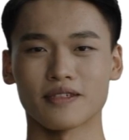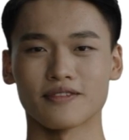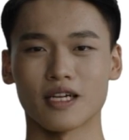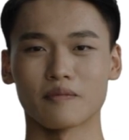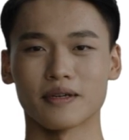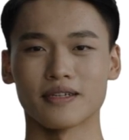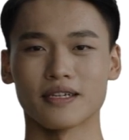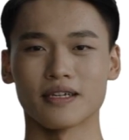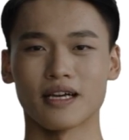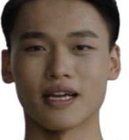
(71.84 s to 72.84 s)
development,
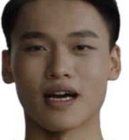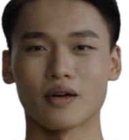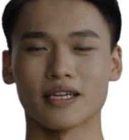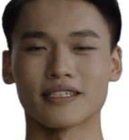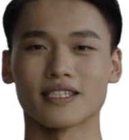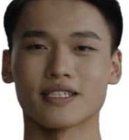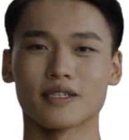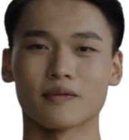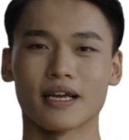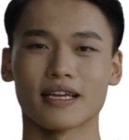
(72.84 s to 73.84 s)
allowing us to
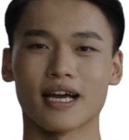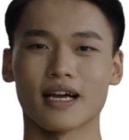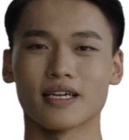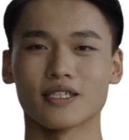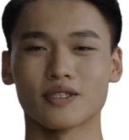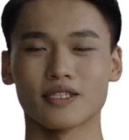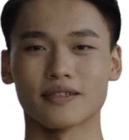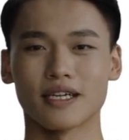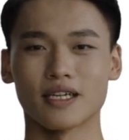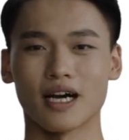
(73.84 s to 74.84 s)
display characters
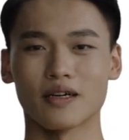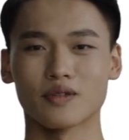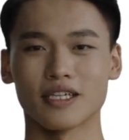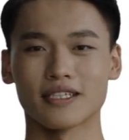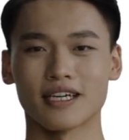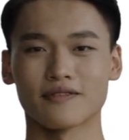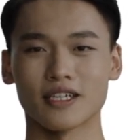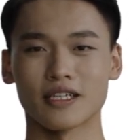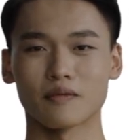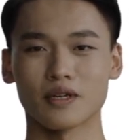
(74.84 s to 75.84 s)
that are not readily
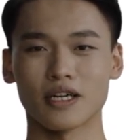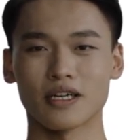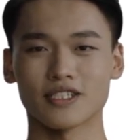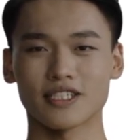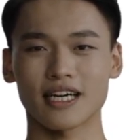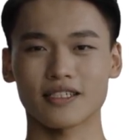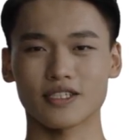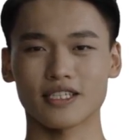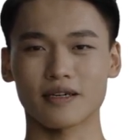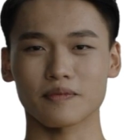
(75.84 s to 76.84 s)
available on our
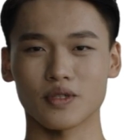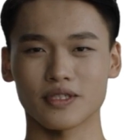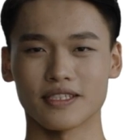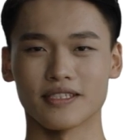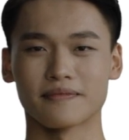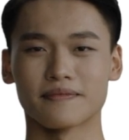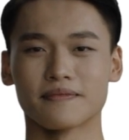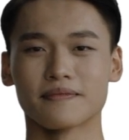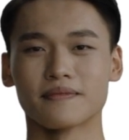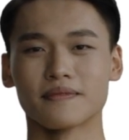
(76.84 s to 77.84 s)
standard keyboards.
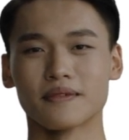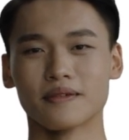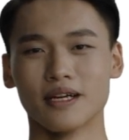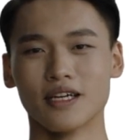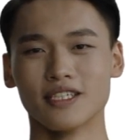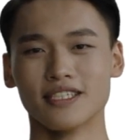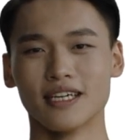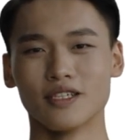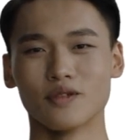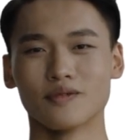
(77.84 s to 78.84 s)
They are
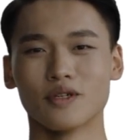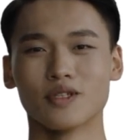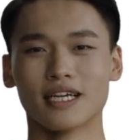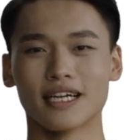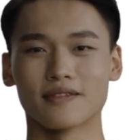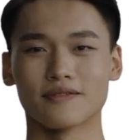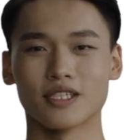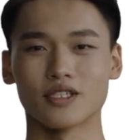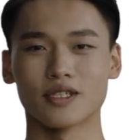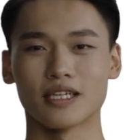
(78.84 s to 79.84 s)
essential for creating
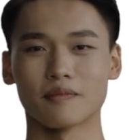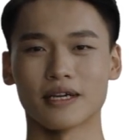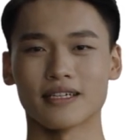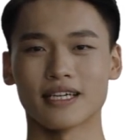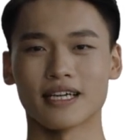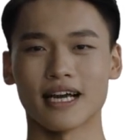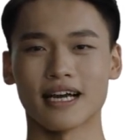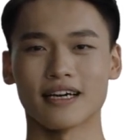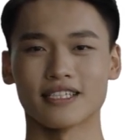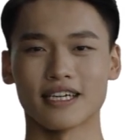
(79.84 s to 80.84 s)
visually appealing
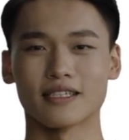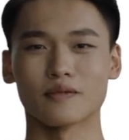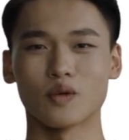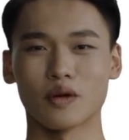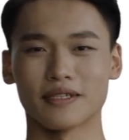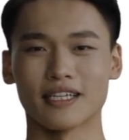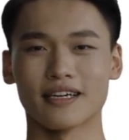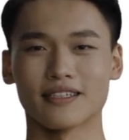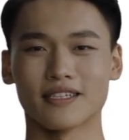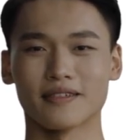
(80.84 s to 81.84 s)
and accessible
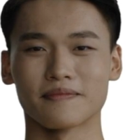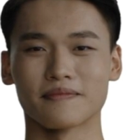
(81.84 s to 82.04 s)
websites.